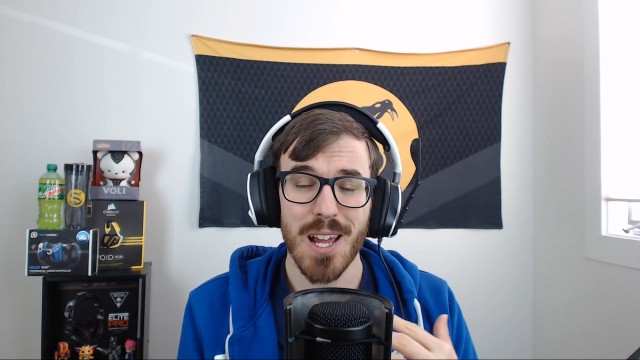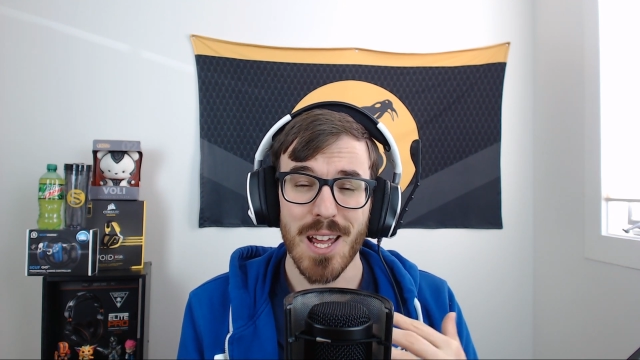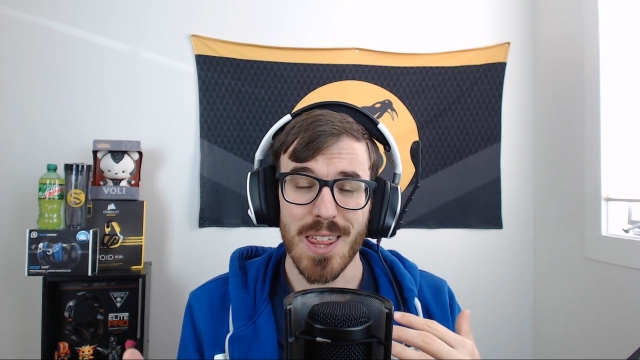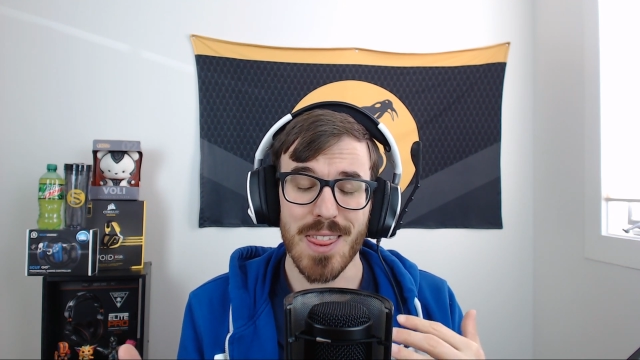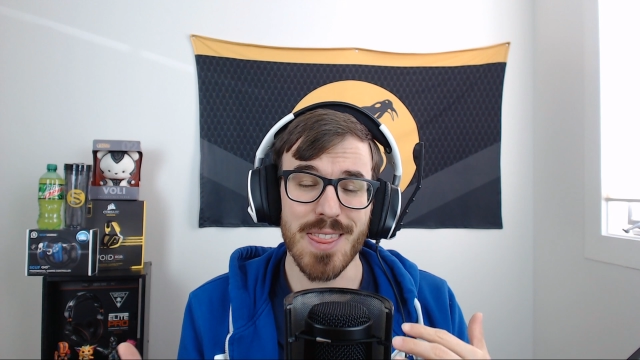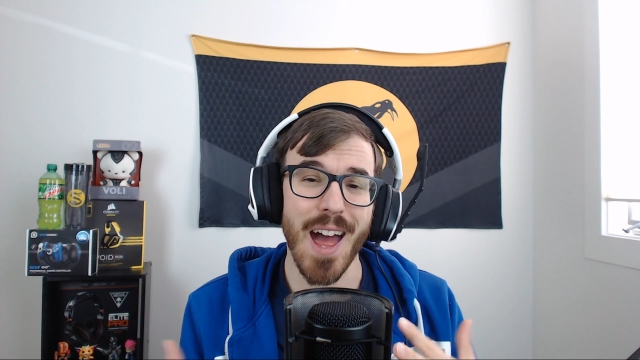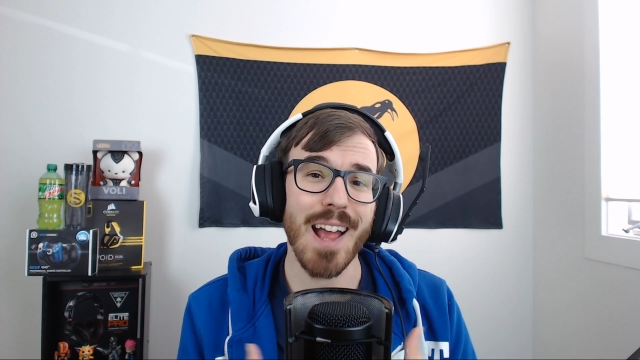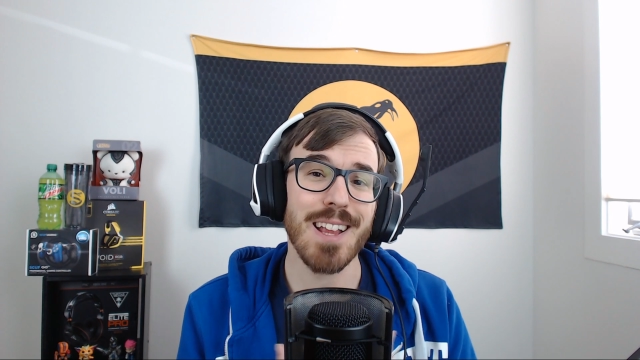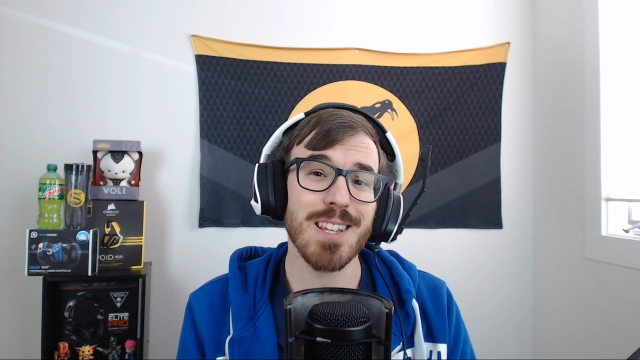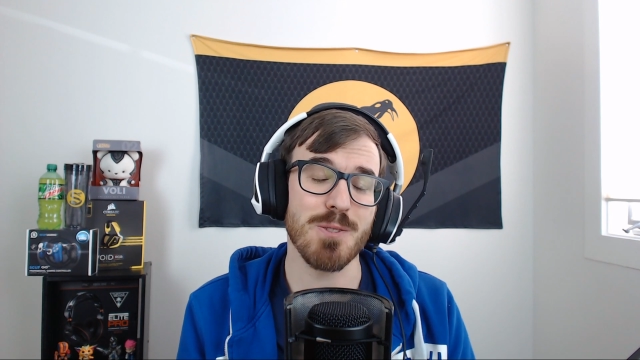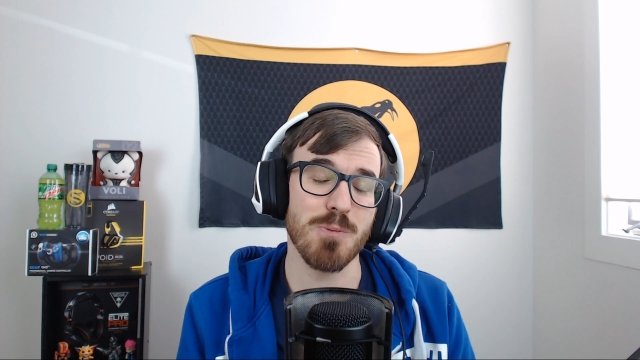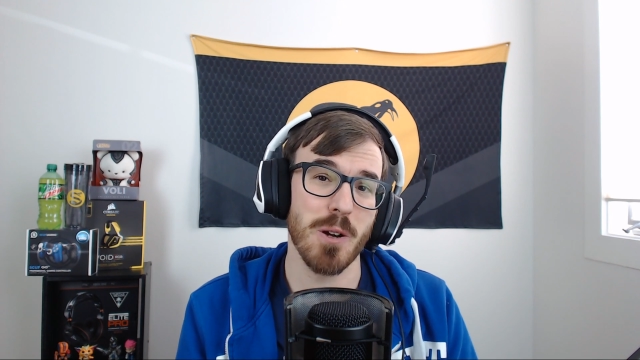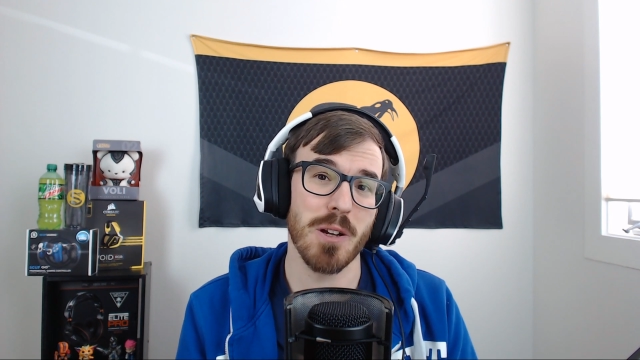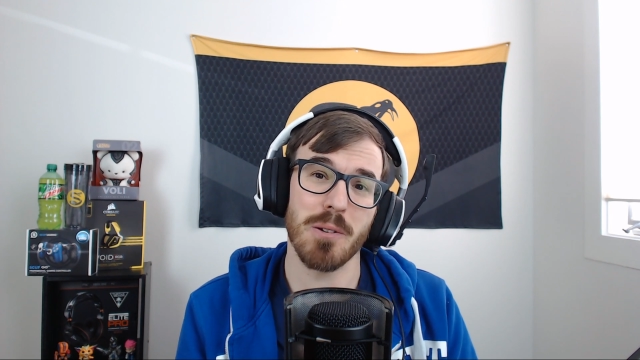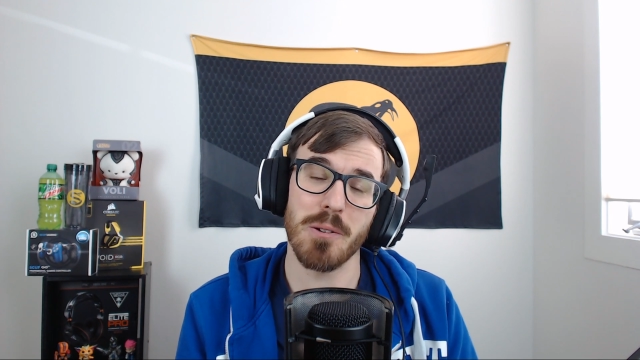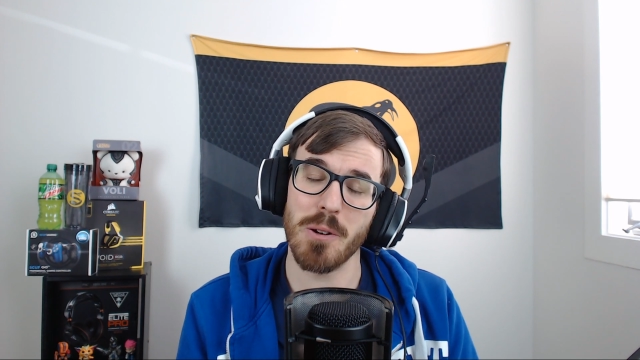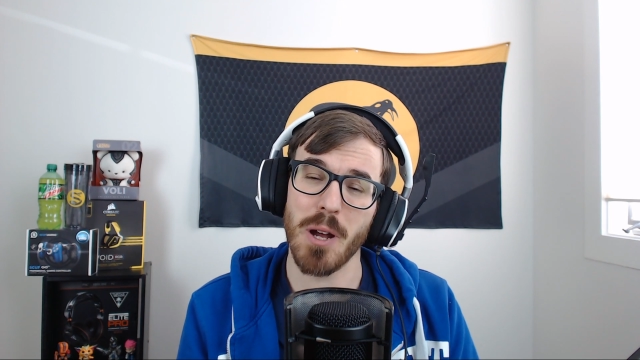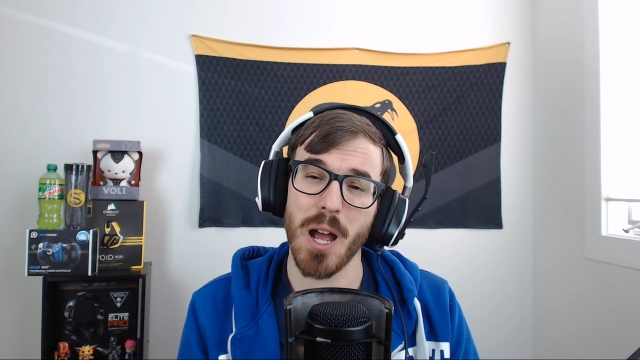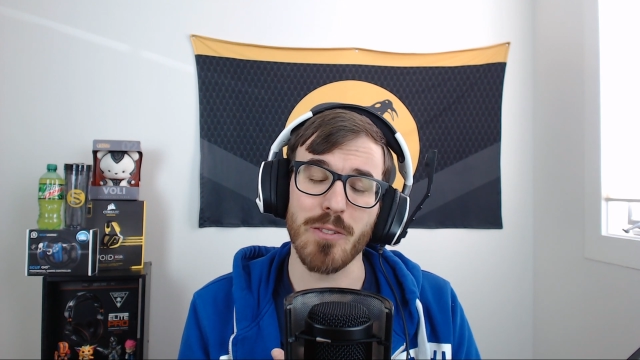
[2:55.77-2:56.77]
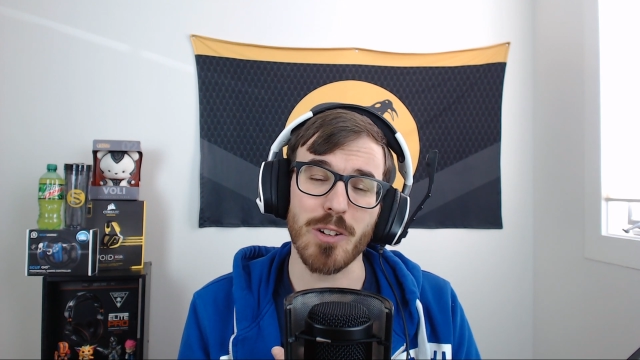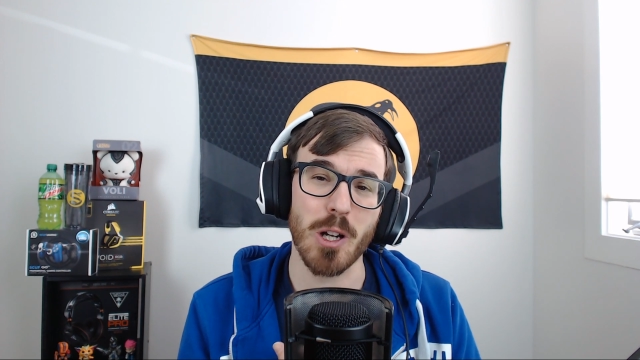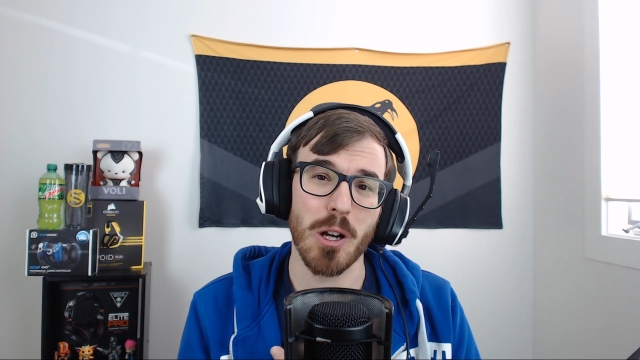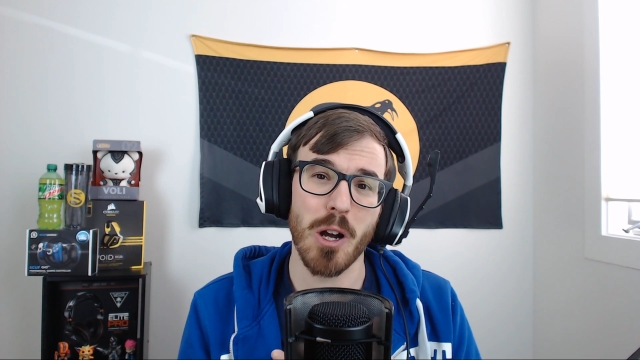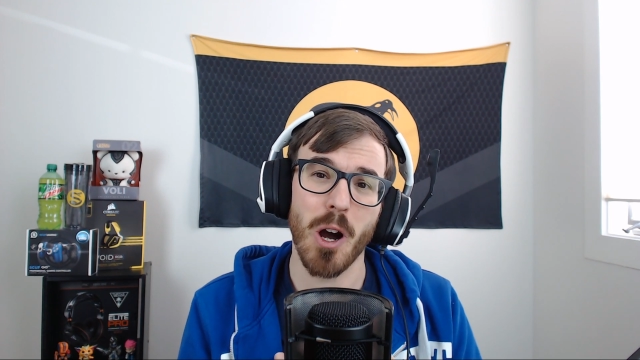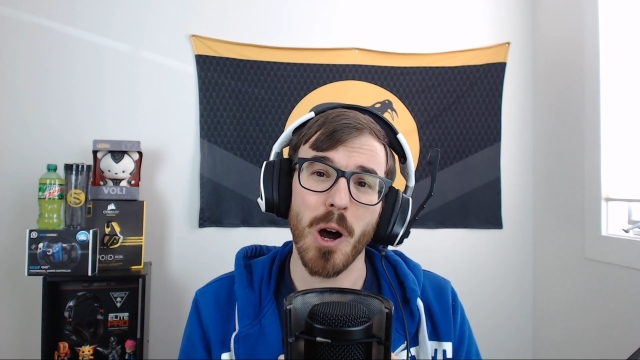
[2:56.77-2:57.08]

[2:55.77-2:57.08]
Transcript: That's what having an